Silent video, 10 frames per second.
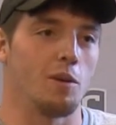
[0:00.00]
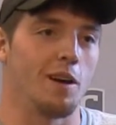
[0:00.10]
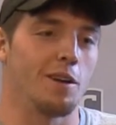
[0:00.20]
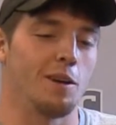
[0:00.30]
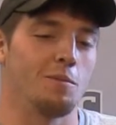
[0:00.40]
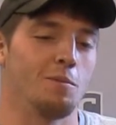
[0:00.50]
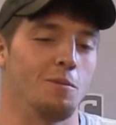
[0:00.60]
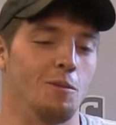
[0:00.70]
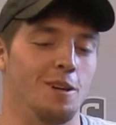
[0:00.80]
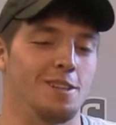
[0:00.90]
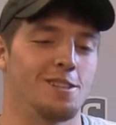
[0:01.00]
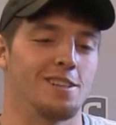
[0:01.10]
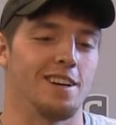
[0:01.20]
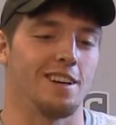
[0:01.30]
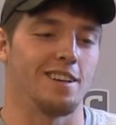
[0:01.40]
around him,
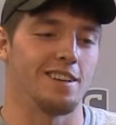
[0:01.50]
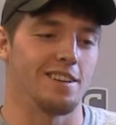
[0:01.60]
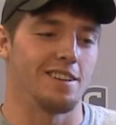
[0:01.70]
which uh,